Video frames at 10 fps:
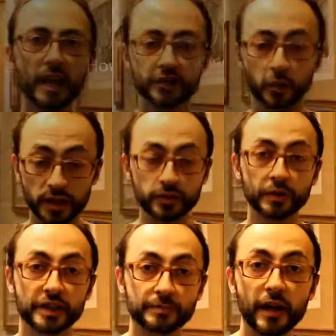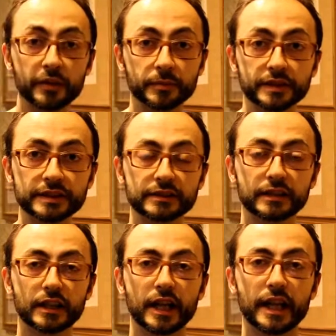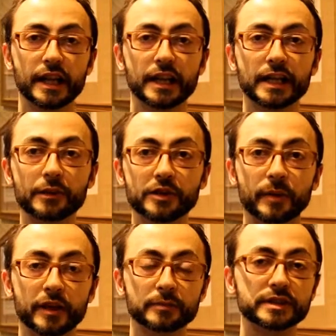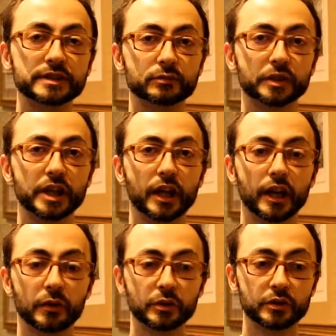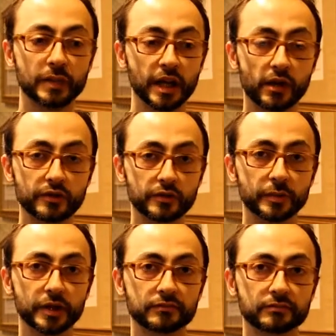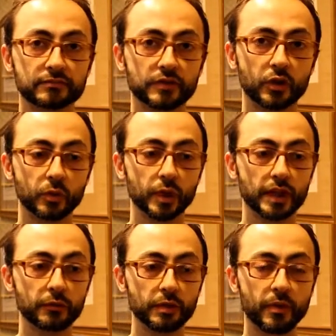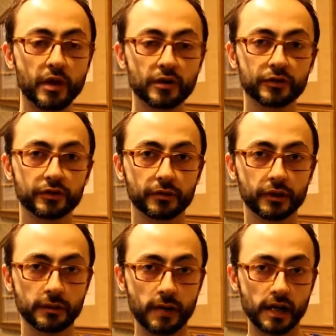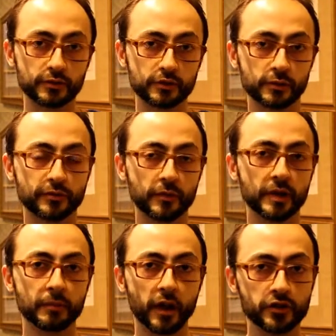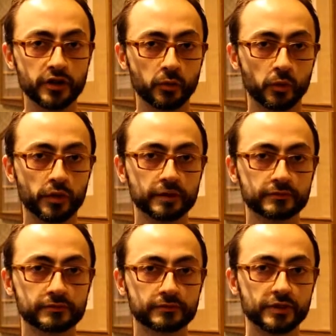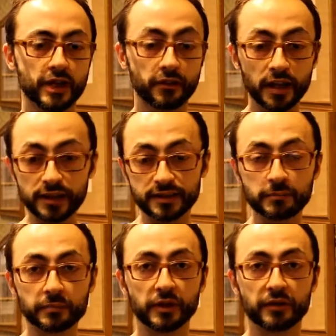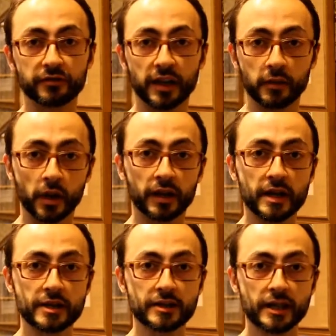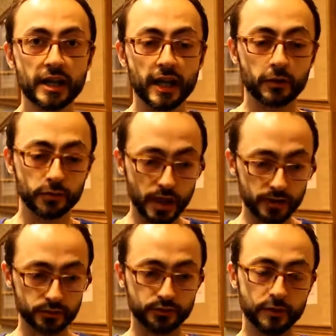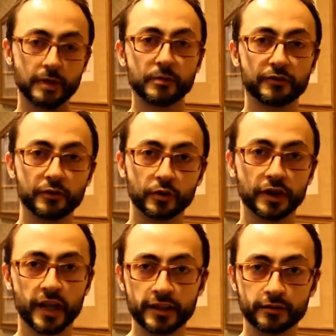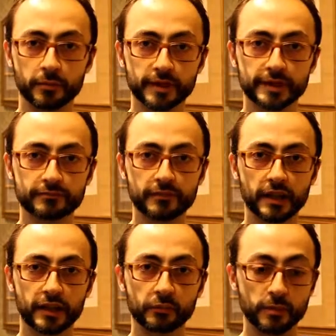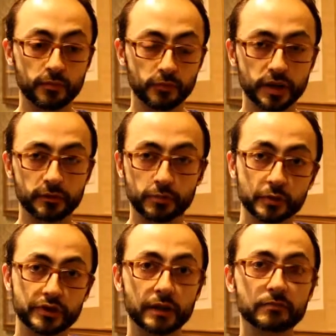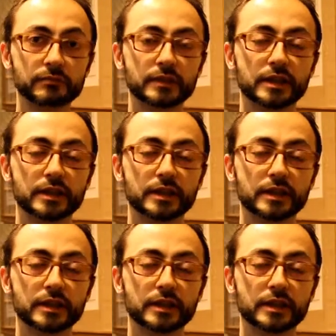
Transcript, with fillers: So we are doing experiments, and uh, in our experiments we, uh, we do microscopy. So we, we borrow the microscope from the biological world, which are very simple and very well done, and we like to strip them off all the extra bits, and then we, we boost them.